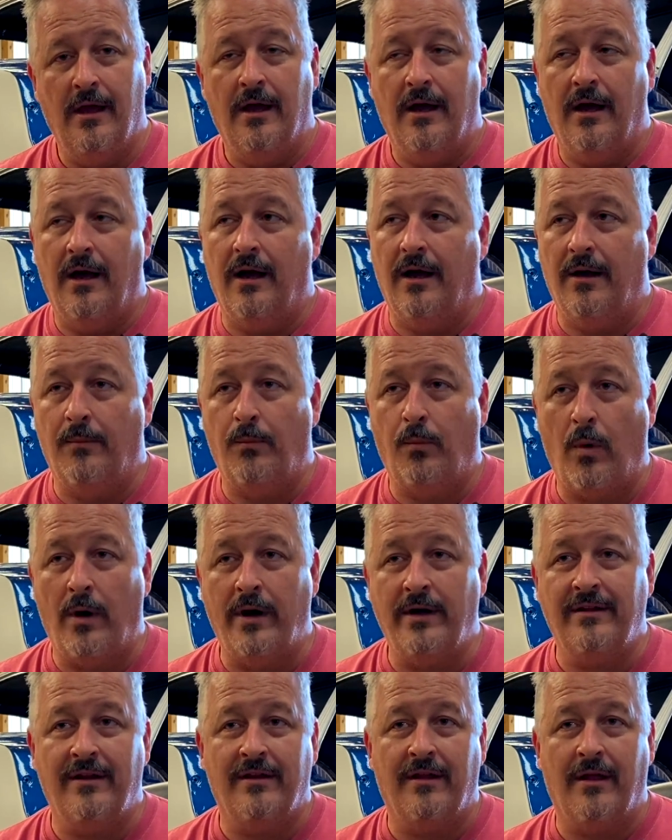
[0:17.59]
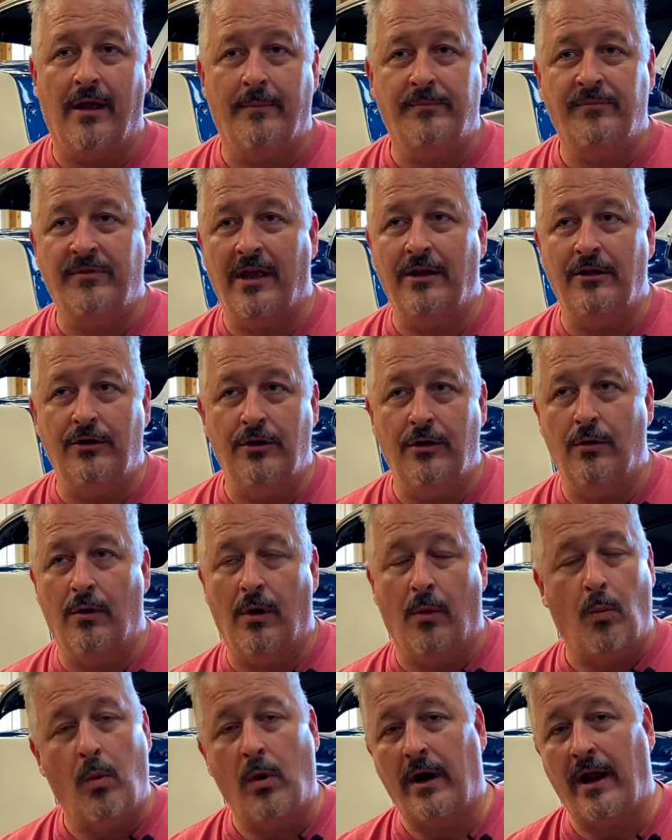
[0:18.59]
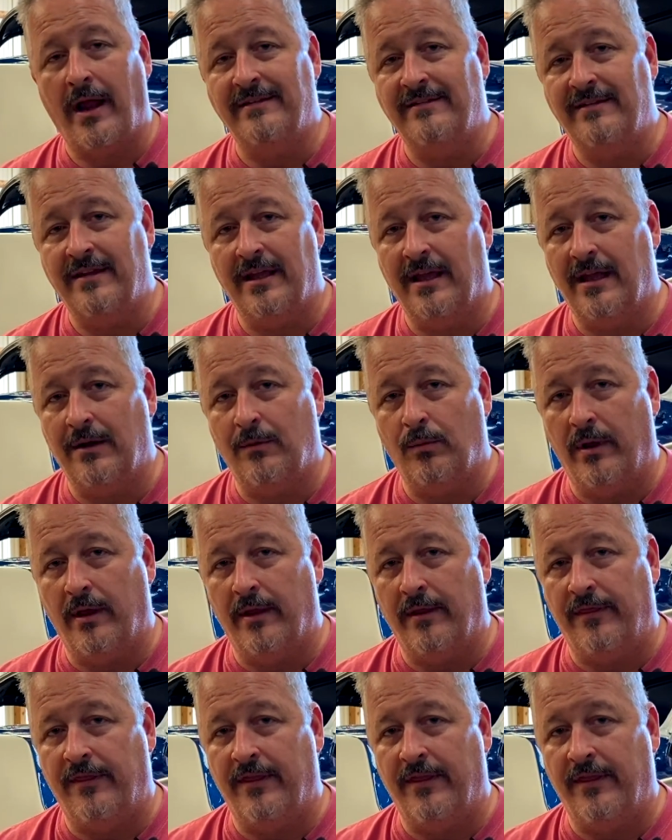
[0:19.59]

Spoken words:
Wanted to update you on what I did with